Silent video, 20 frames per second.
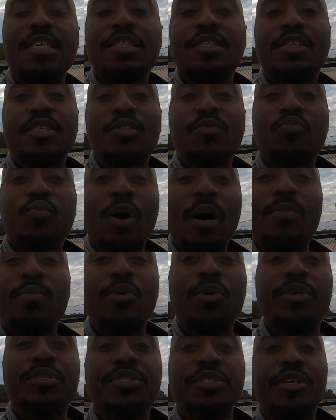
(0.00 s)
there's one
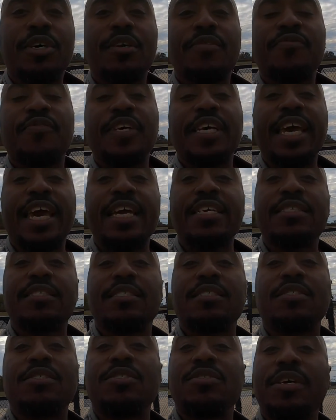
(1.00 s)
more certification
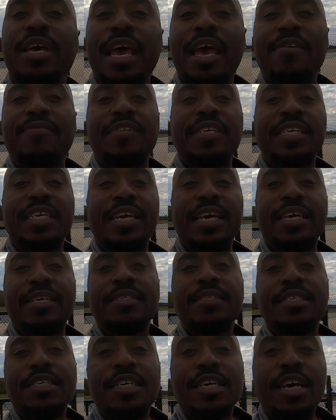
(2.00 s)
that you have to get
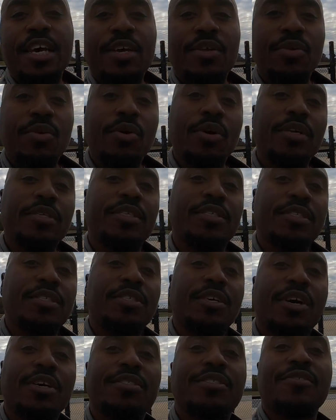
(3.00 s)
in order to
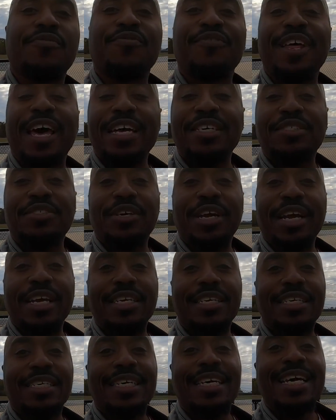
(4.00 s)
start your flight
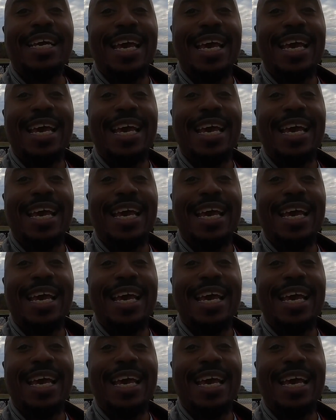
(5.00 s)
training.